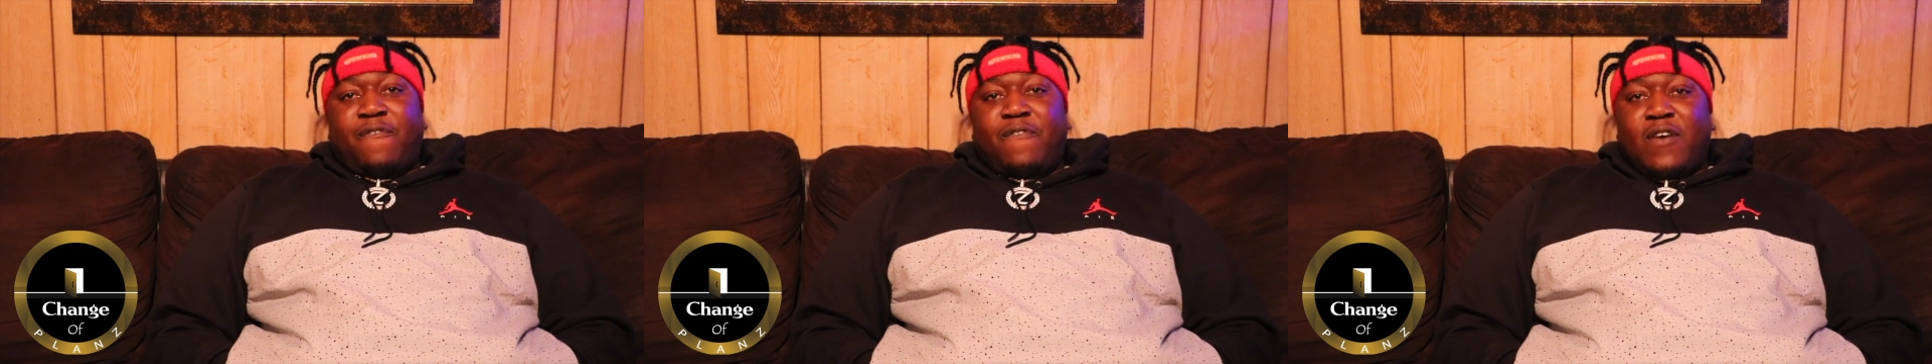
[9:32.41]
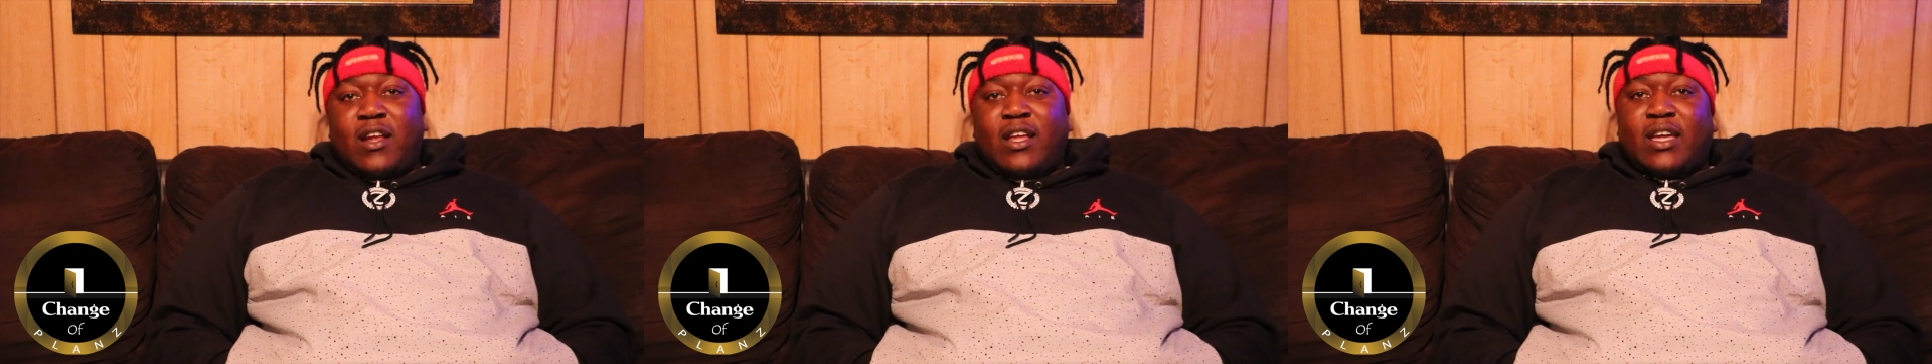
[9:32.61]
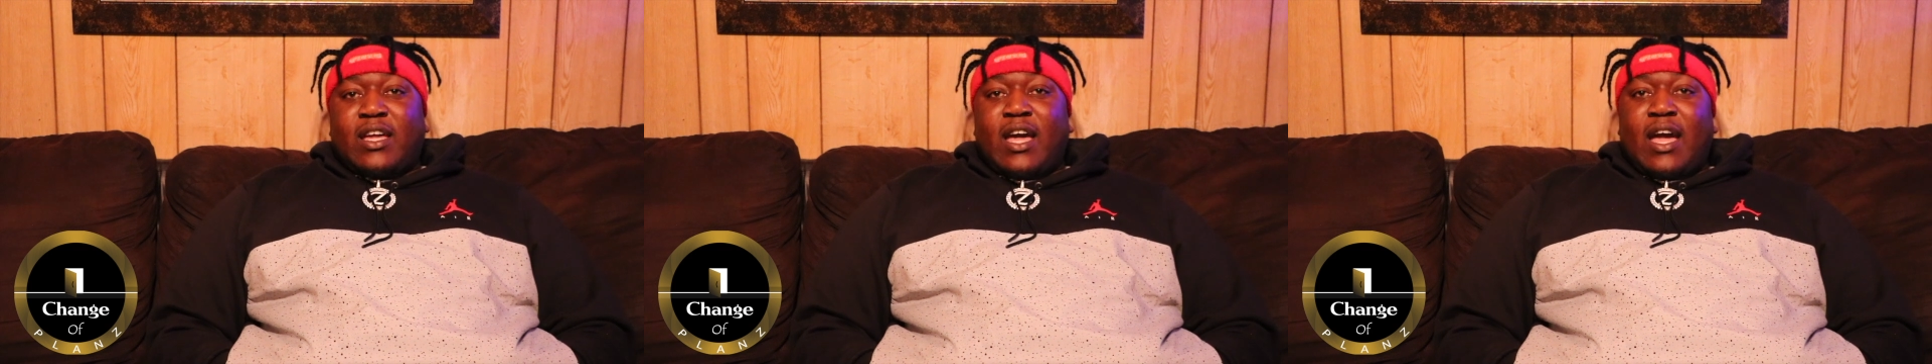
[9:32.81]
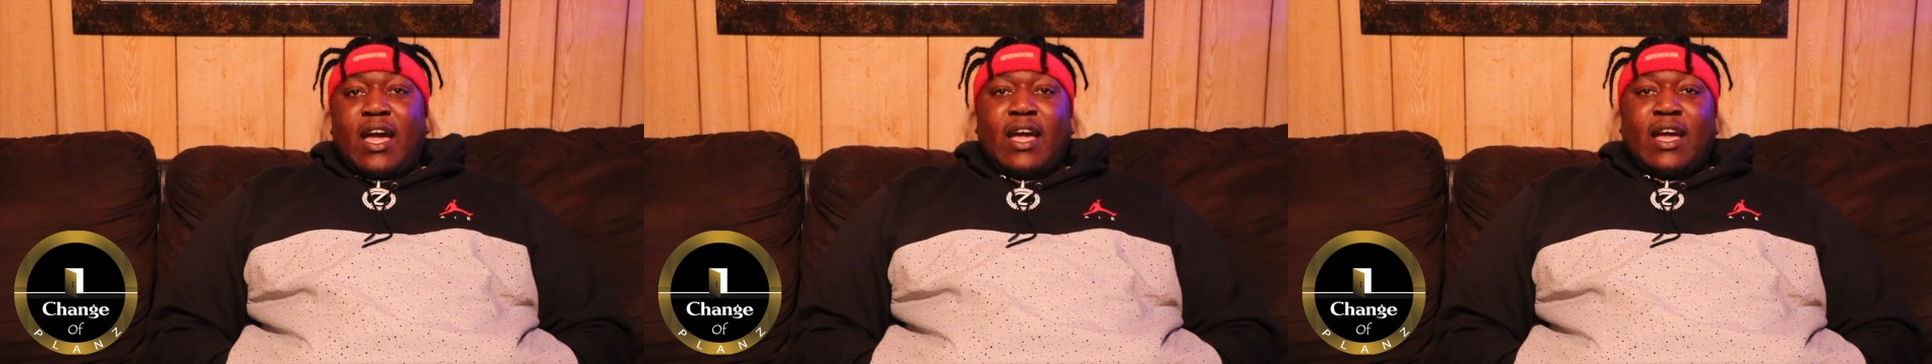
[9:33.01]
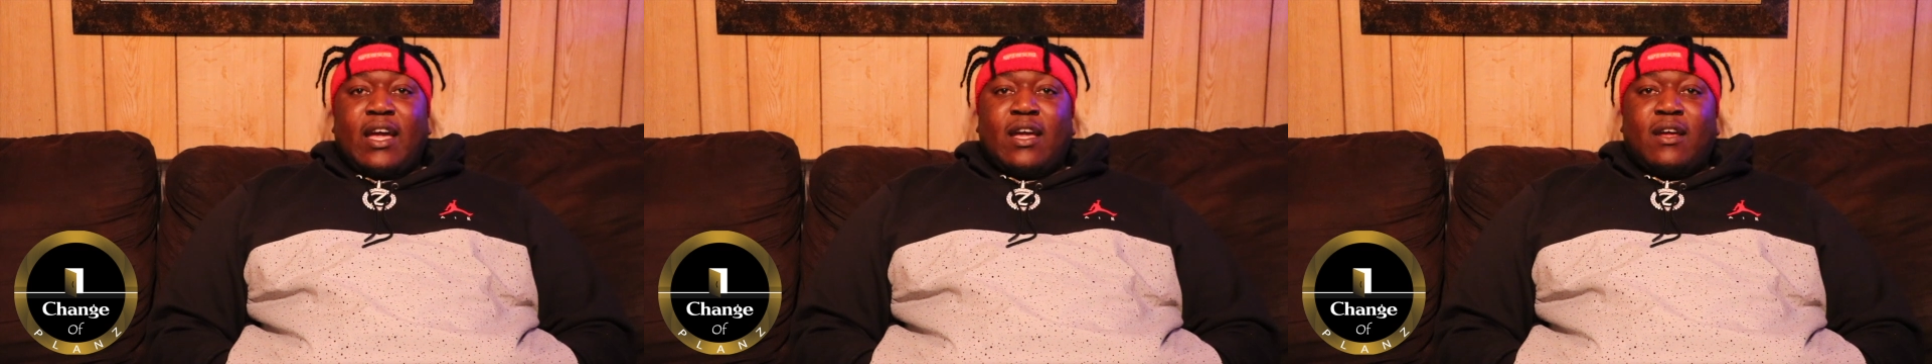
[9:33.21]
fella
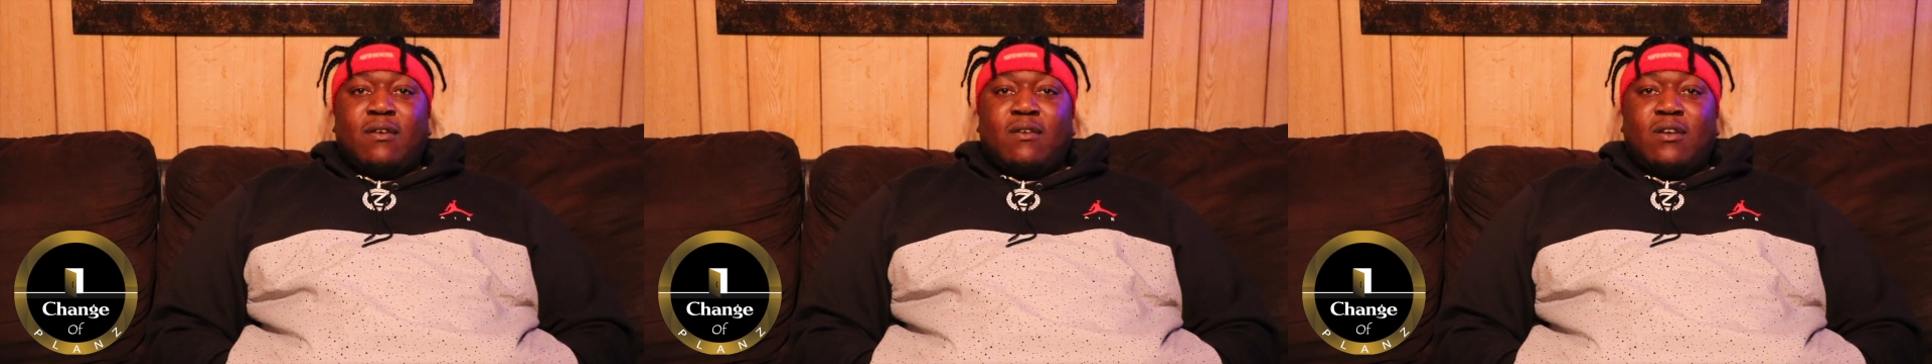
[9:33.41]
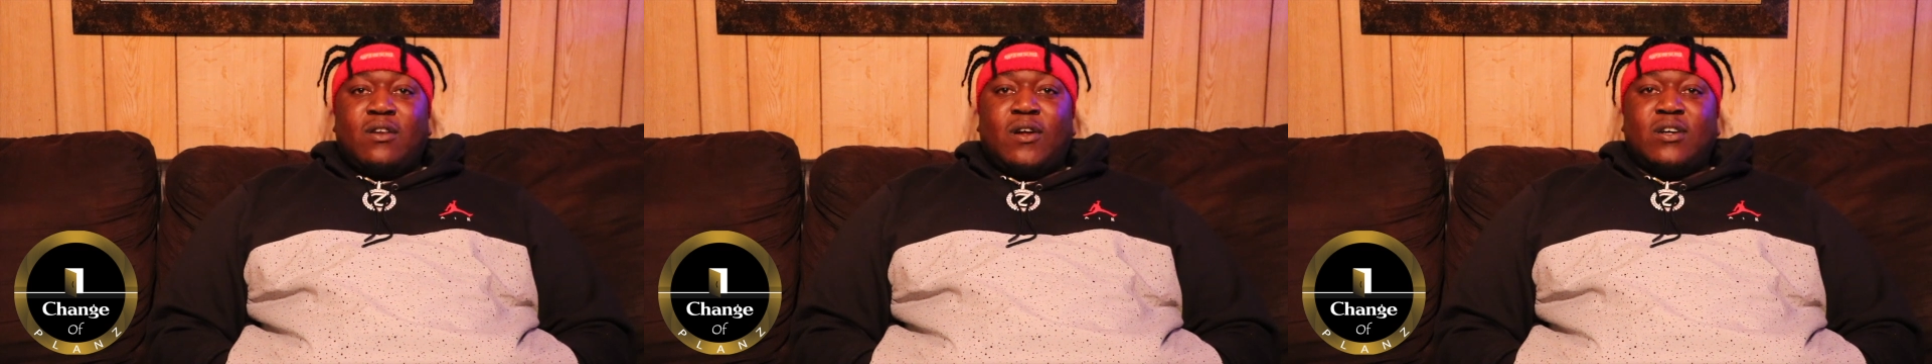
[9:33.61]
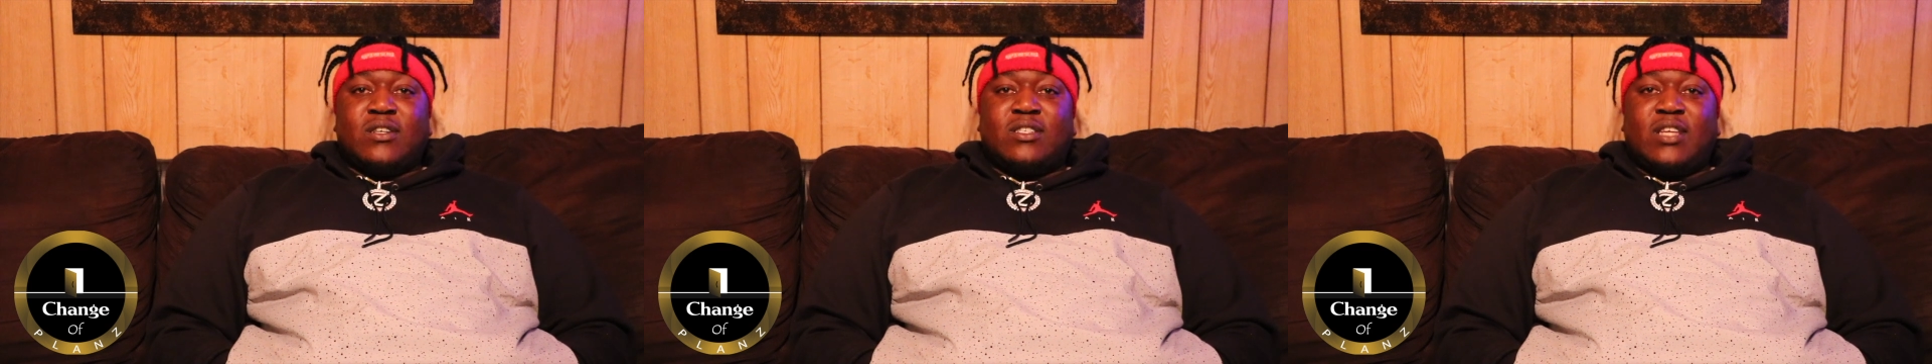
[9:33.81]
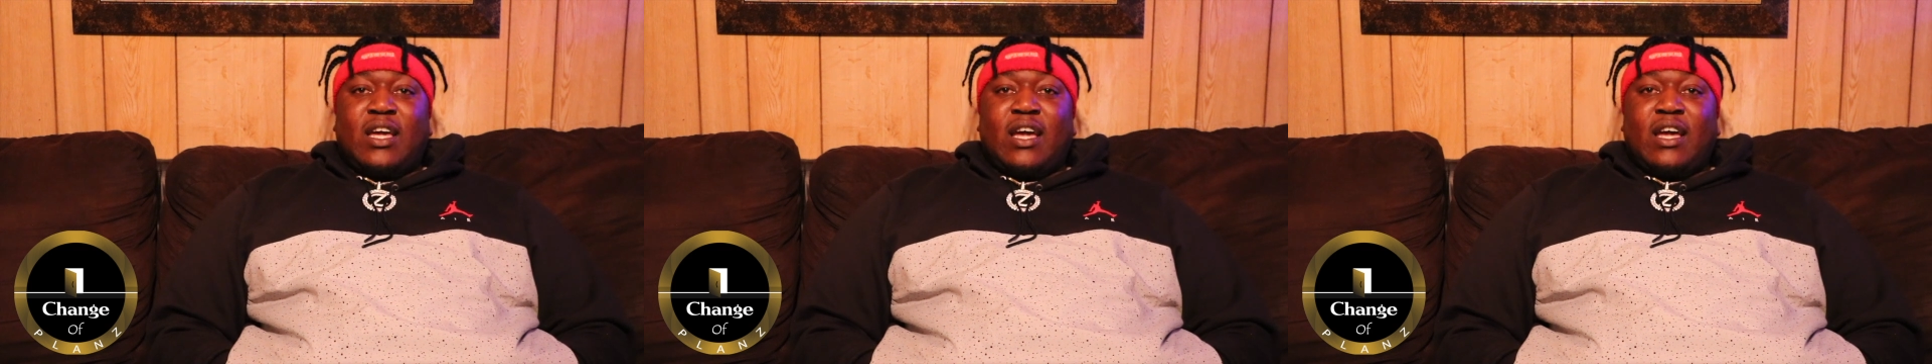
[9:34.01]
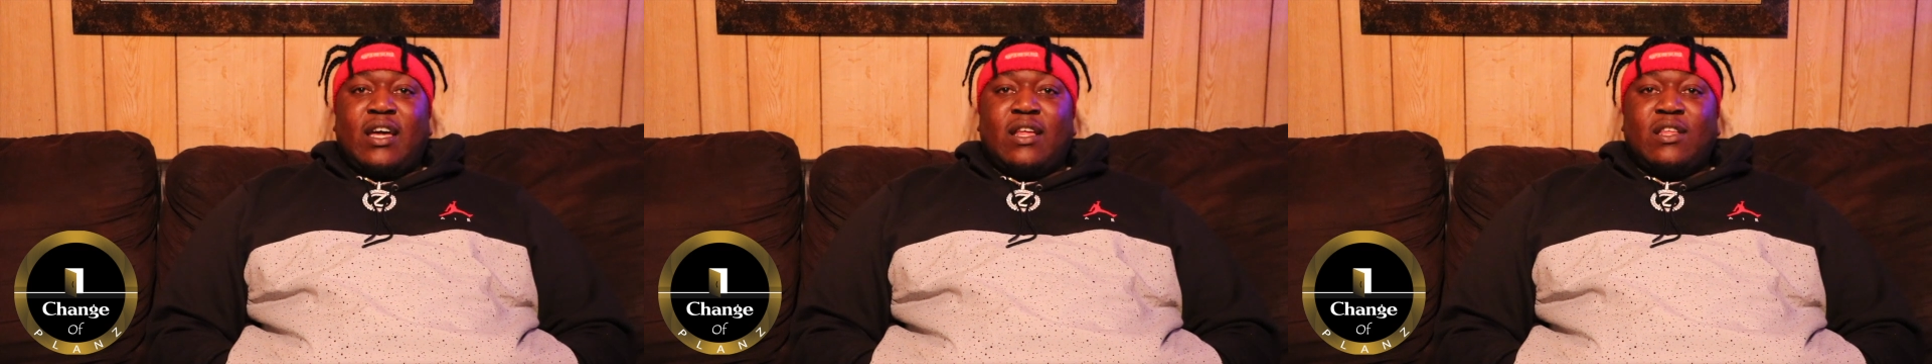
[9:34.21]
came, you know what I'm
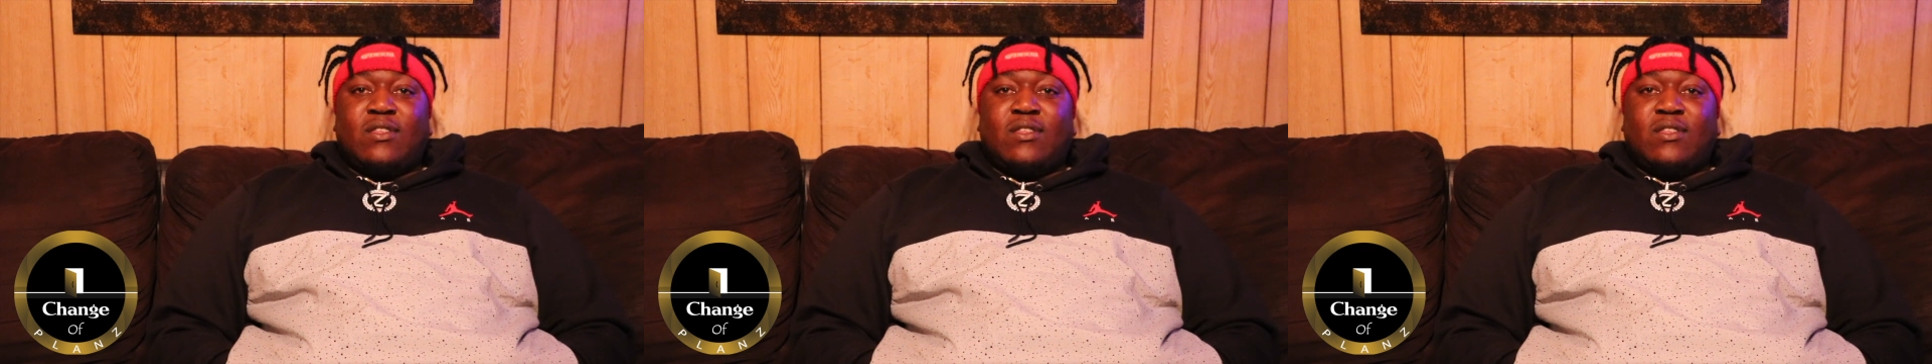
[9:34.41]
saying?